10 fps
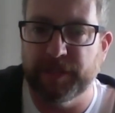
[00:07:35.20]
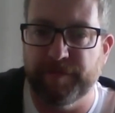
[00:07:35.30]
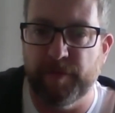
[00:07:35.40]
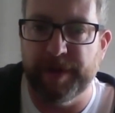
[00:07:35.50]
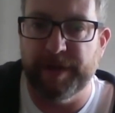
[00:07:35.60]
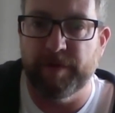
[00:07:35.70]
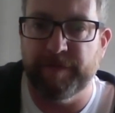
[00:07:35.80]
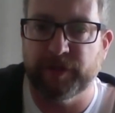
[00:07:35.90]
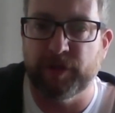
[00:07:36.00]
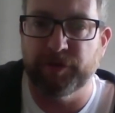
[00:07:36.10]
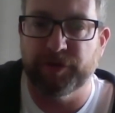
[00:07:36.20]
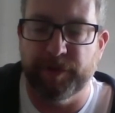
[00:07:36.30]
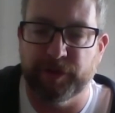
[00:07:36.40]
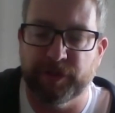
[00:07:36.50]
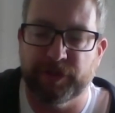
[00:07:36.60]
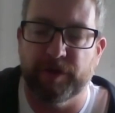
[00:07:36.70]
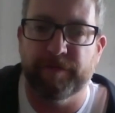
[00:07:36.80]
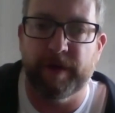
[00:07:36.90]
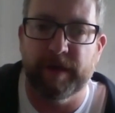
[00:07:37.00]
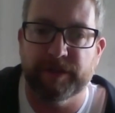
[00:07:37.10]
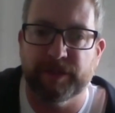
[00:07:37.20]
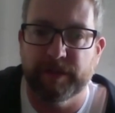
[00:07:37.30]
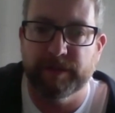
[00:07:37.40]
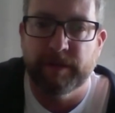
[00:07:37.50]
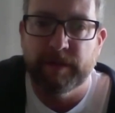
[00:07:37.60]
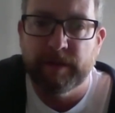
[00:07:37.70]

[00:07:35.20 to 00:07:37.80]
have you been with his contribution so far this season?